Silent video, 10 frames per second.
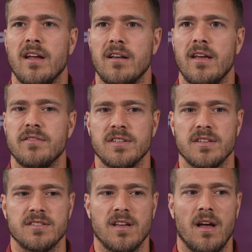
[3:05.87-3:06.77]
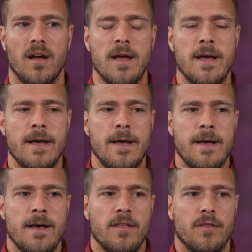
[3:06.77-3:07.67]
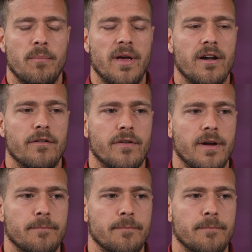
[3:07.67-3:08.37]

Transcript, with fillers: It gives us the bit of